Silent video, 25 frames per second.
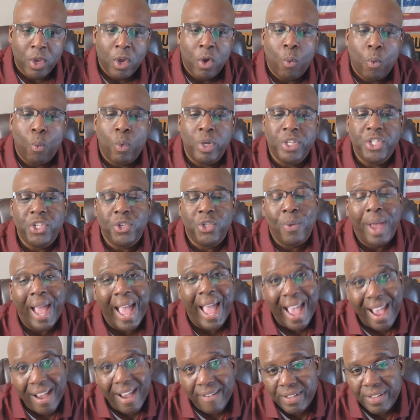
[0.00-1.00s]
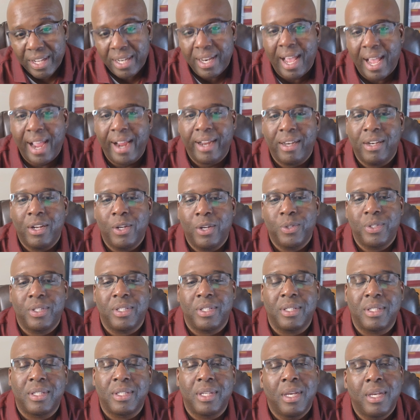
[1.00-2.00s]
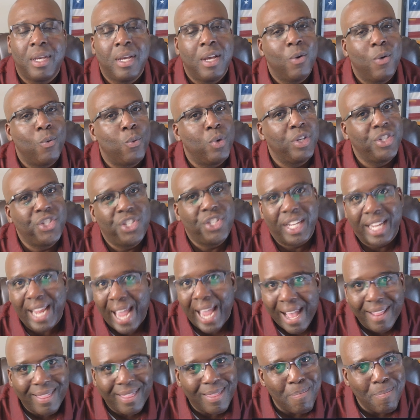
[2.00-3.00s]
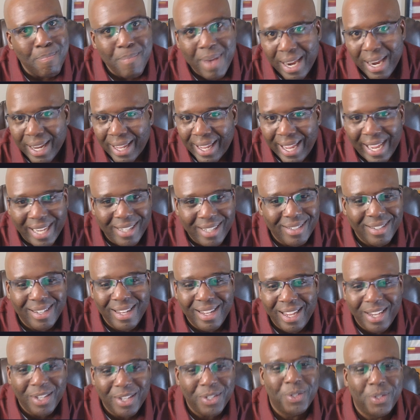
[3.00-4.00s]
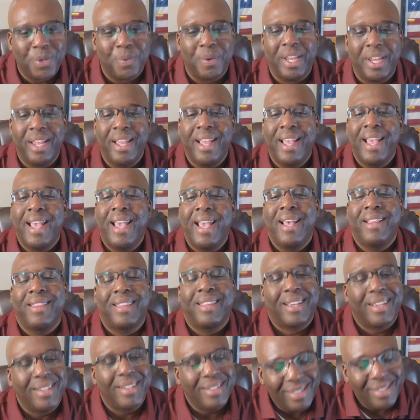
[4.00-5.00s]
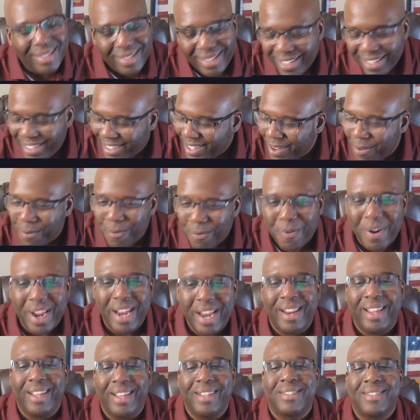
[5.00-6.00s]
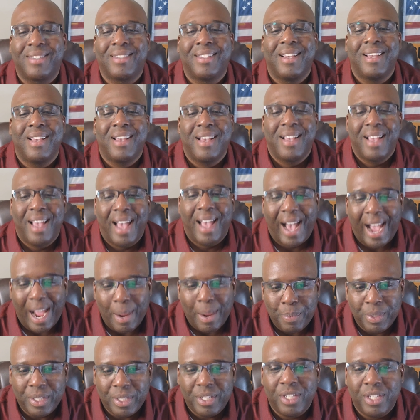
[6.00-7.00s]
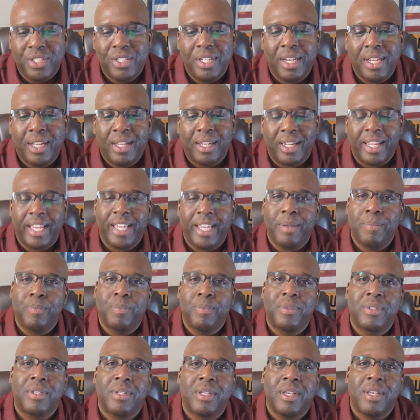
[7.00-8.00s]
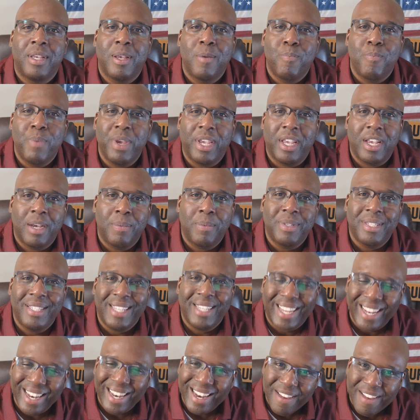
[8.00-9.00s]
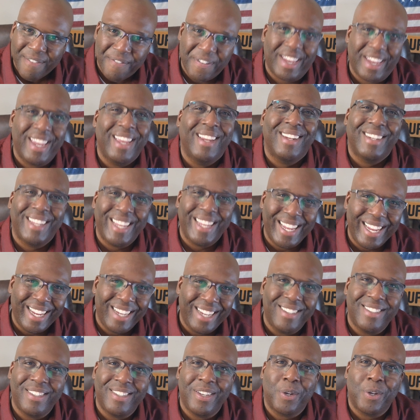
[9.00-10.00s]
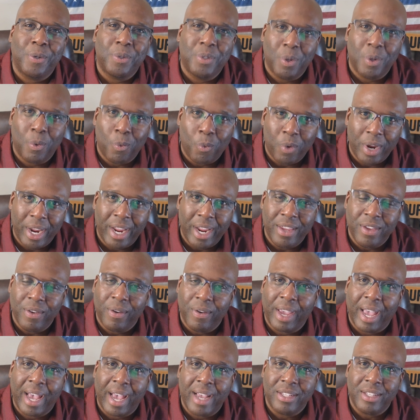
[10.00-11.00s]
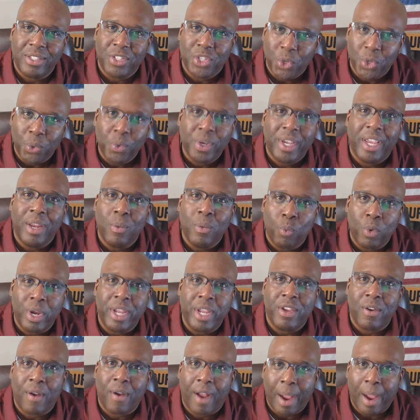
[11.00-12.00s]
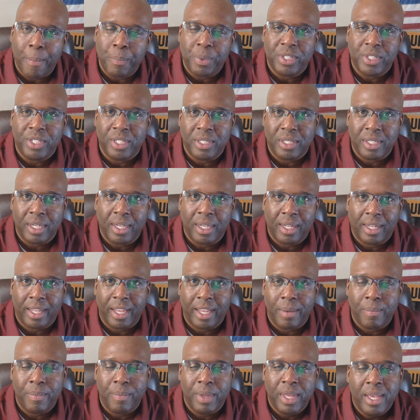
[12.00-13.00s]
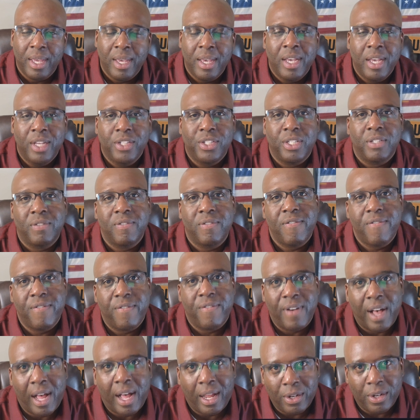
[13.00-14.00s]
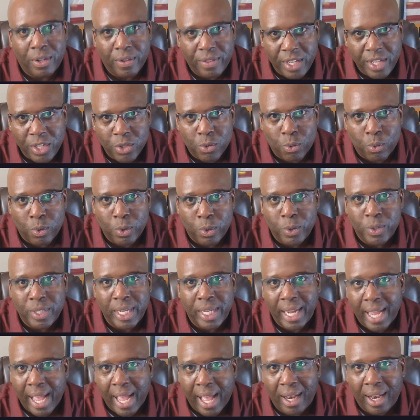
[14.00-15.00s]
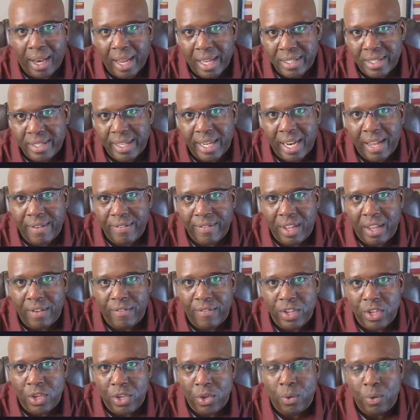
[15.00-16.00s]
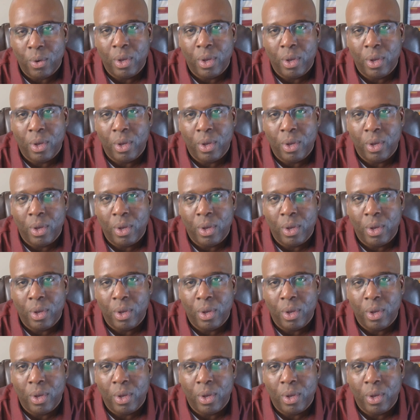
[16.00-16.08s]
Once you have the diagnosis, once you got the medication history, the consistent readings, hypertension claims becomes significantly easier to win, you guys. You can win your hypertension claim. Just follow these rules and guidelines that I've given you.